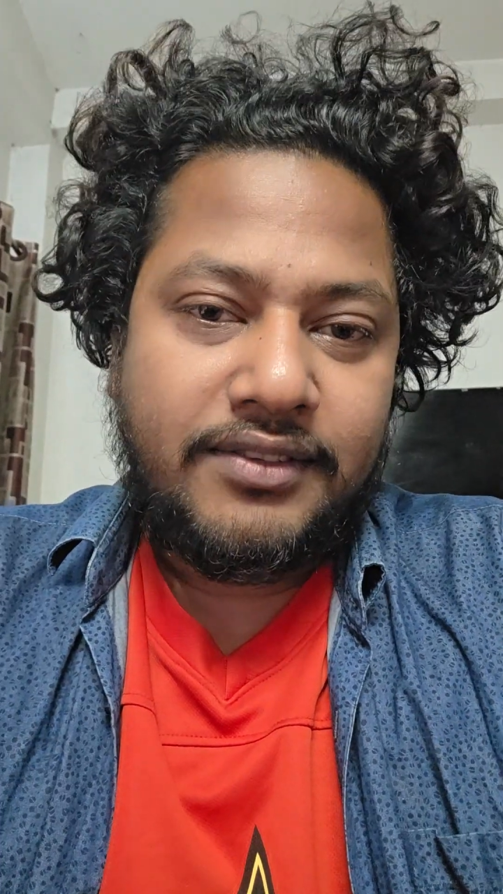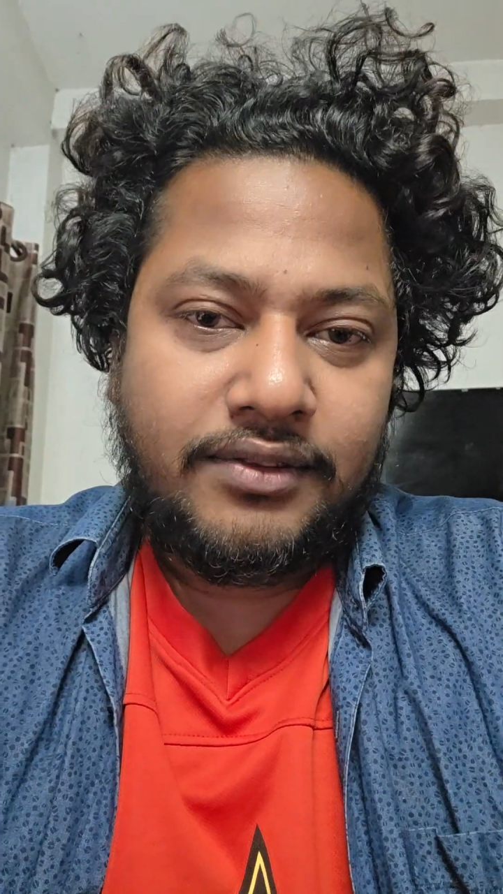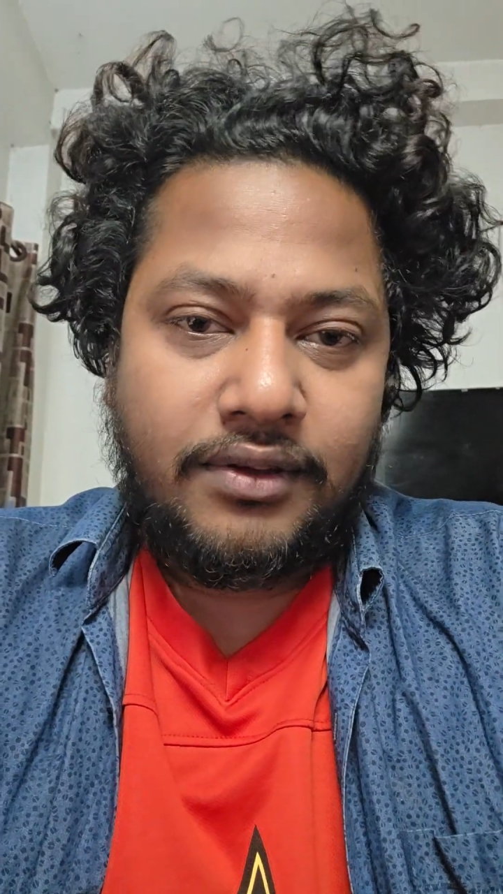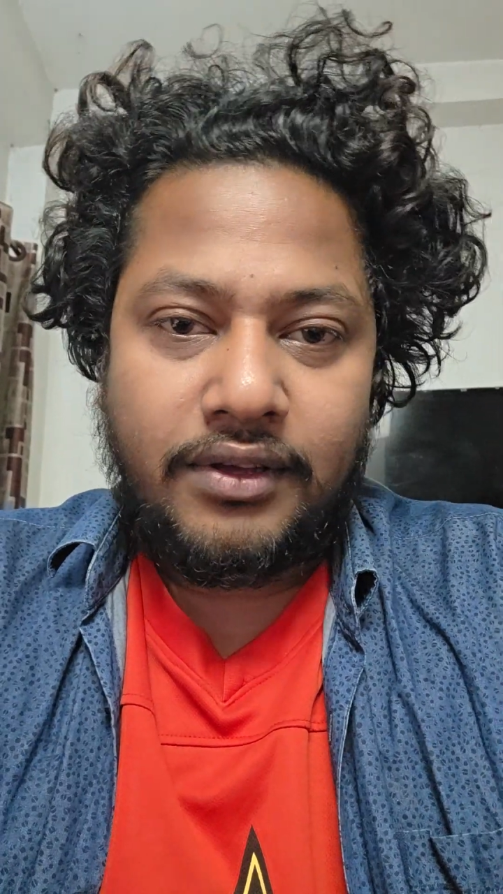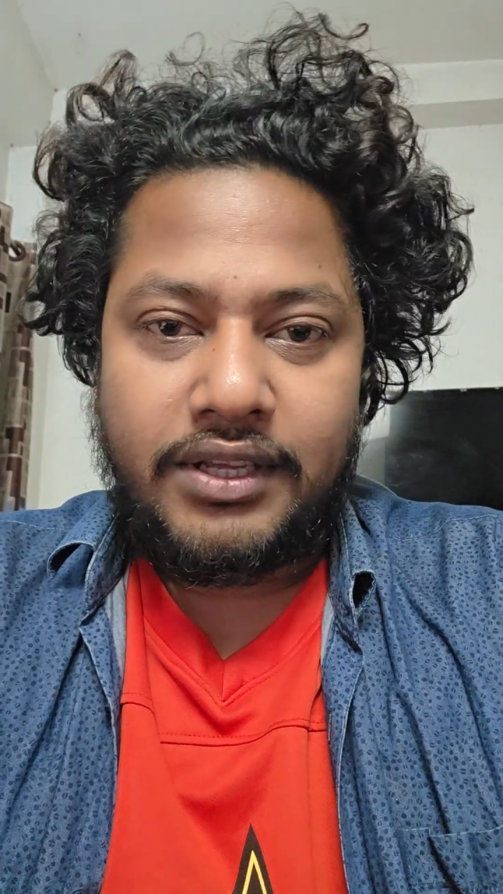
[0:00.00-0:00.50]

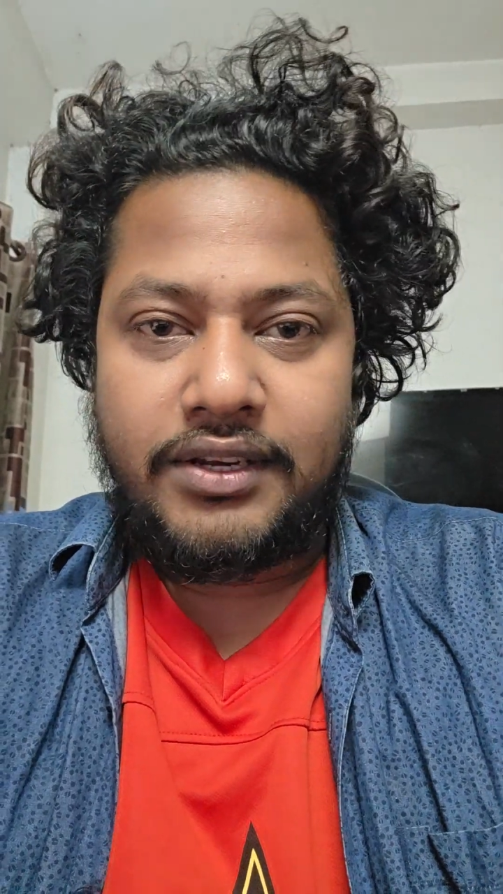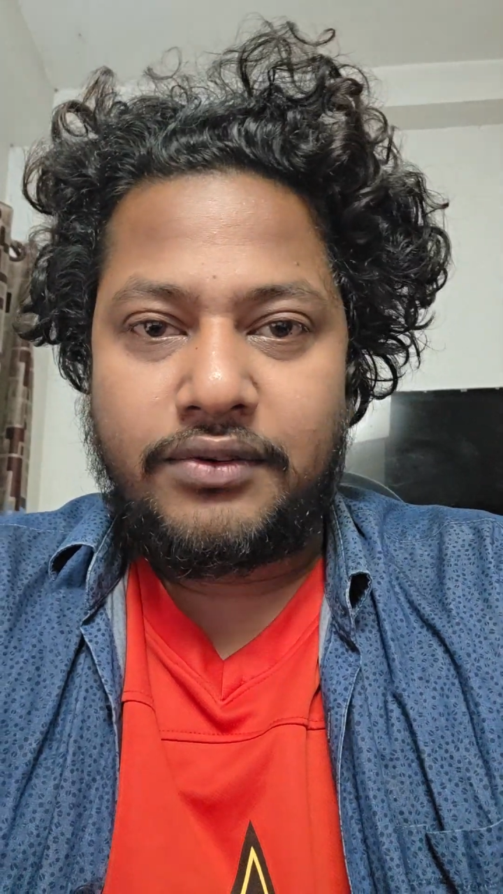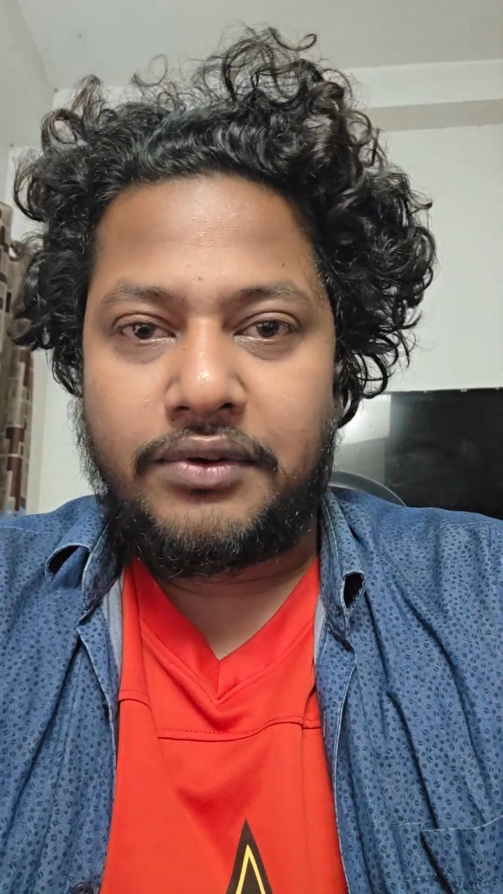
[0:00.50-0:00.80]
So it